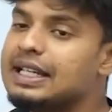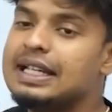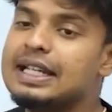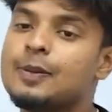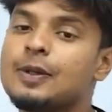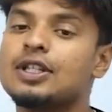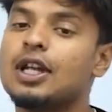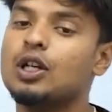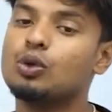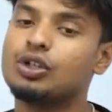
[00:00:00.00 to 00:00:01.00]
series with
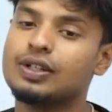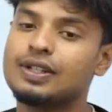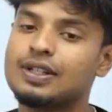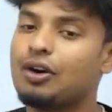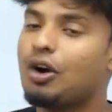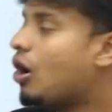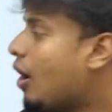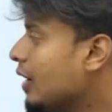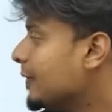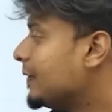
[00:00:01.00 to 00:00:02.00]
solutions.
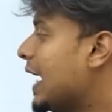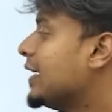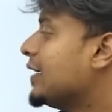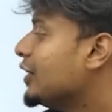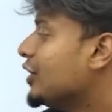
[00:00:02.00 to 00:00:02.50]
All of that